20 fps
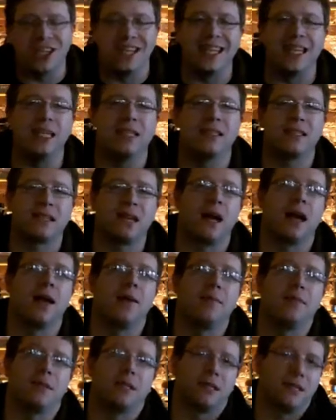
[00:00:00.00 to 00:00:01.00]
it needs
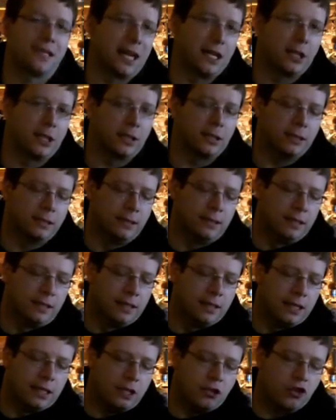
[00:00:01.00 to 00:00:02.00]
time to cellar.
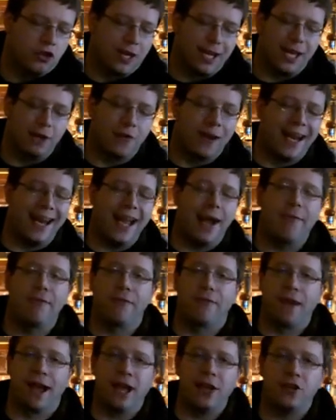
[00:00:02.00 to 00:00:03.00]
Drinking it right now
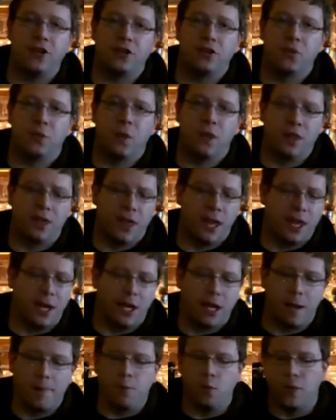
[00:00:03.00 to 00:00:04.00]
fresh within a
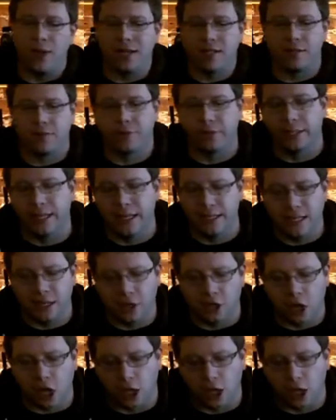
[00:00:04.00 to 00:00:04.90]
couple weeks of release here in